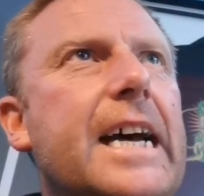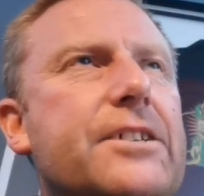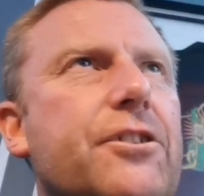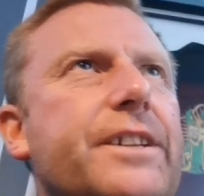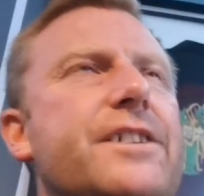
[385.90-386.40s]
Now,
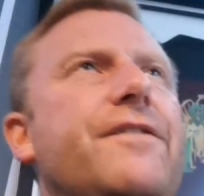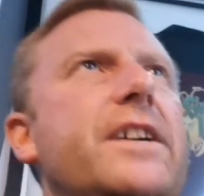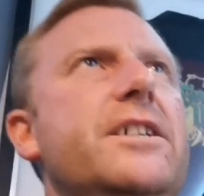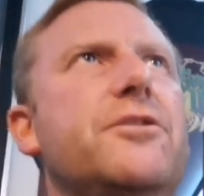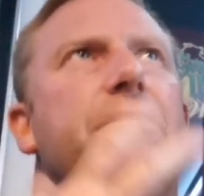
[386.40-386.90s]
it's got this
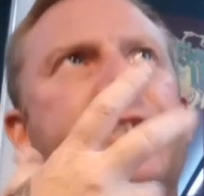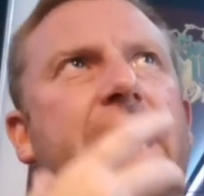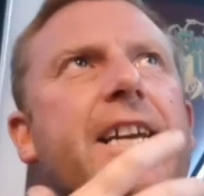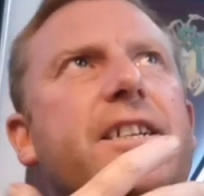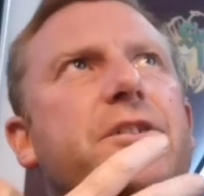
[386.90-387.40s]
funny sort of
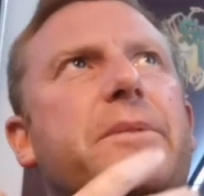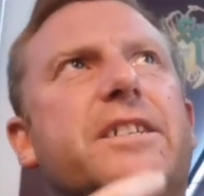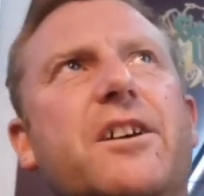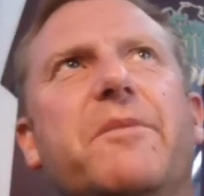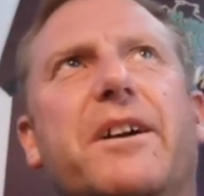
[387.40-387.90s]
tang to
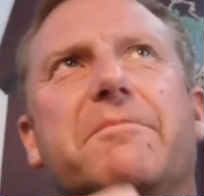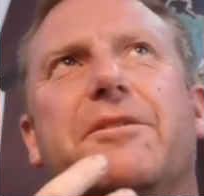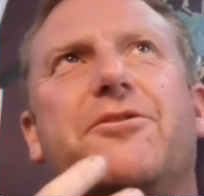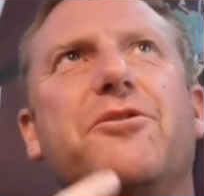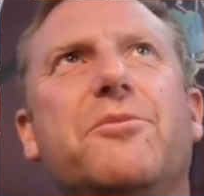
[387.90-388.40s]
it somewhere. I'm
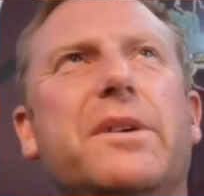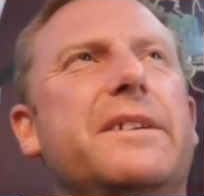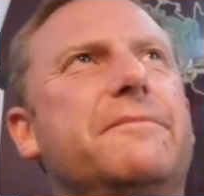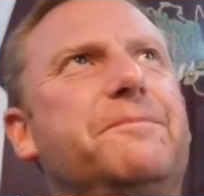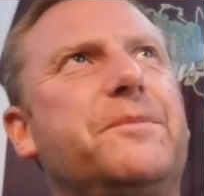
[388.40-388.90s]
not
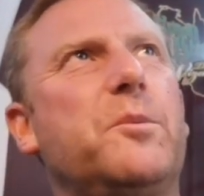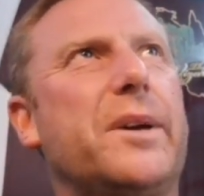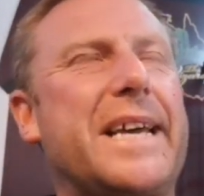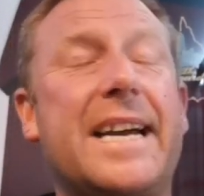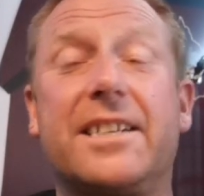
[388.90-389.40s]
sure
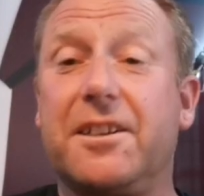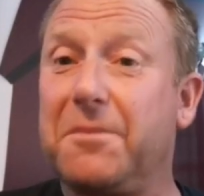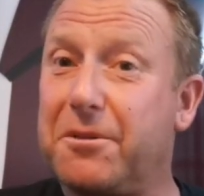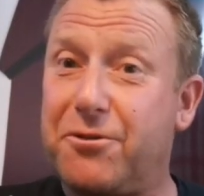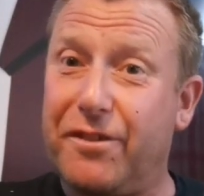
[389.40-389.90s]
what that is.
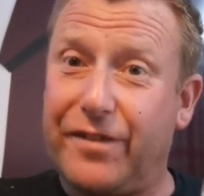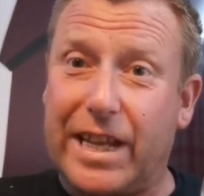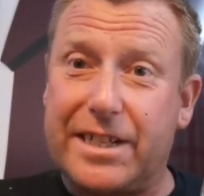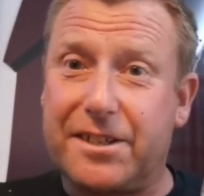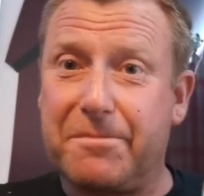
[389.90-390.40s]
I'm not sure if
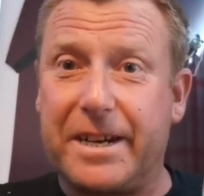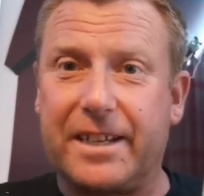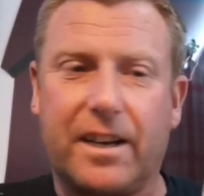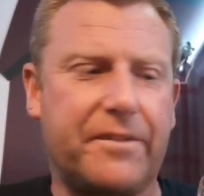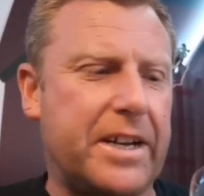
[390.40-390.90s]
that's the
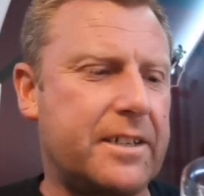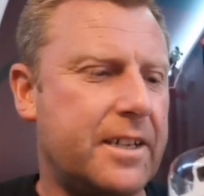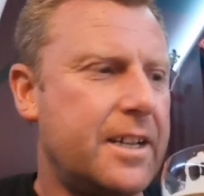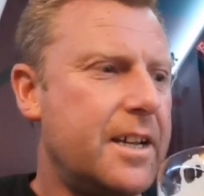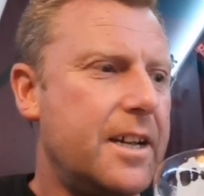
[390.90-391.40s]
beer that I've had
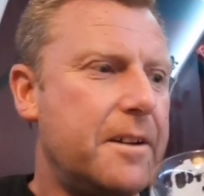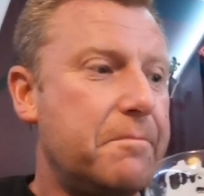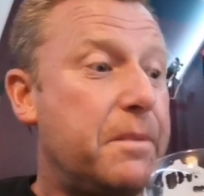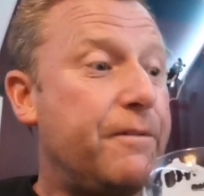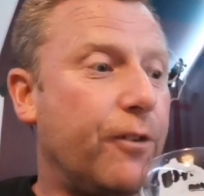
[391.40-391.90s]

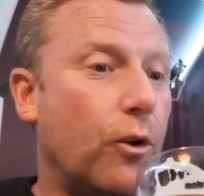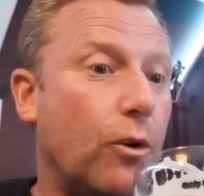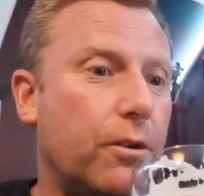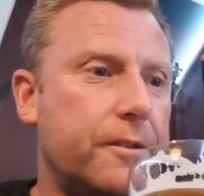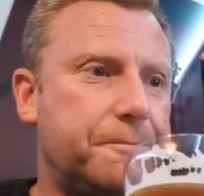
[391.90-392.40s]

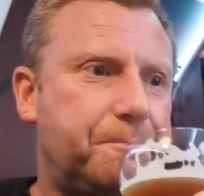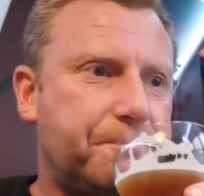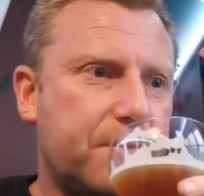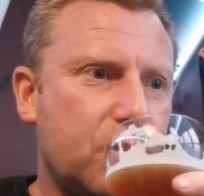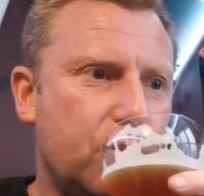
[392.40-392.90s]
before
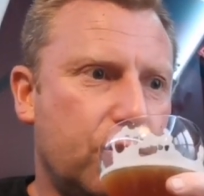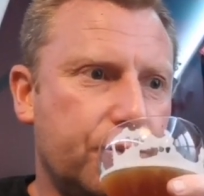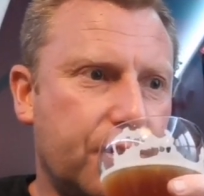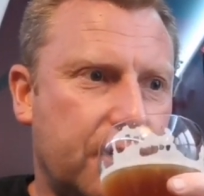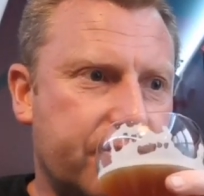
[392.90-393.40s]

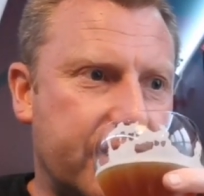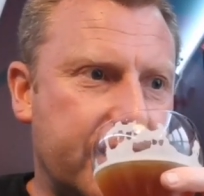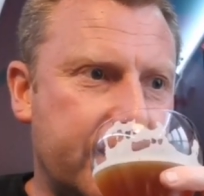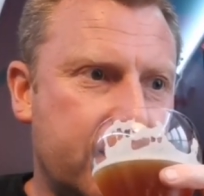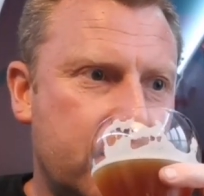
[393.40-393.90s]
or not,
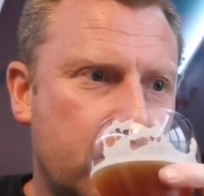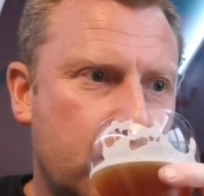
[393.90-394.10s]
really.